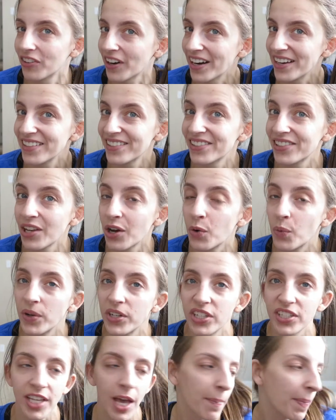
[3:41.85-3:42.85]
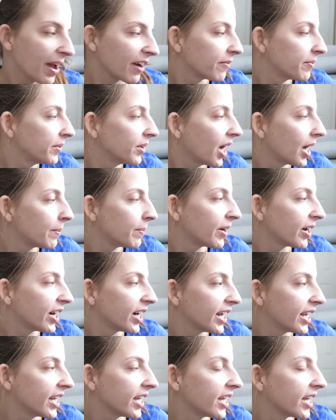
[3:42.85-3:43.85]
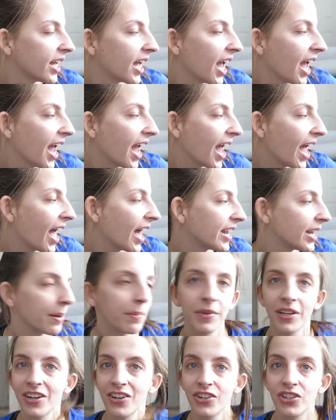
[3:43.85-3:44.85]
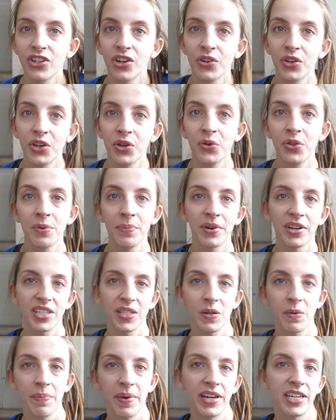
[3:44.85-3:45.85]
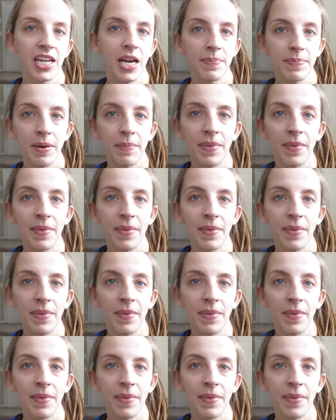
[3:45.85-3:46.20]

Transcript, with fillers: Alright, so we just got back from the library and I'm going to show you the books that we picked up.